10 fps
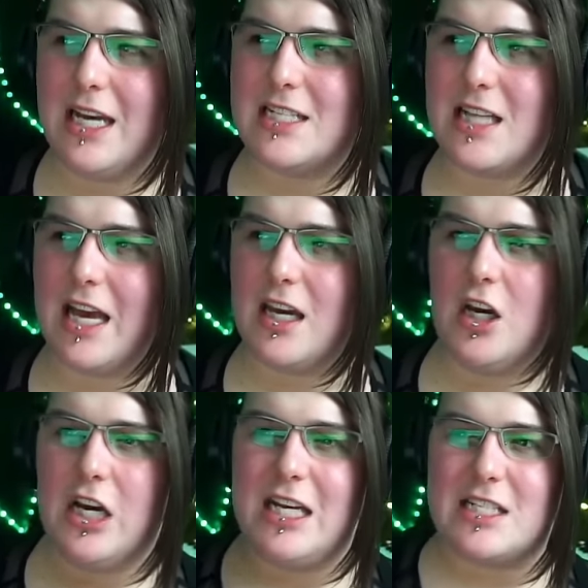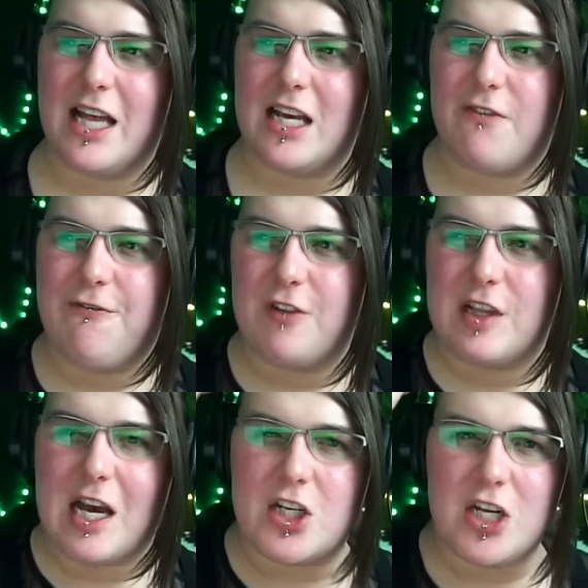It's like it's like
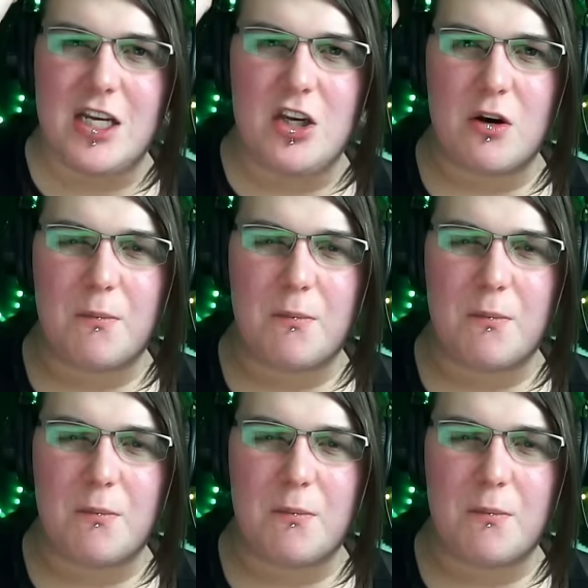flushing your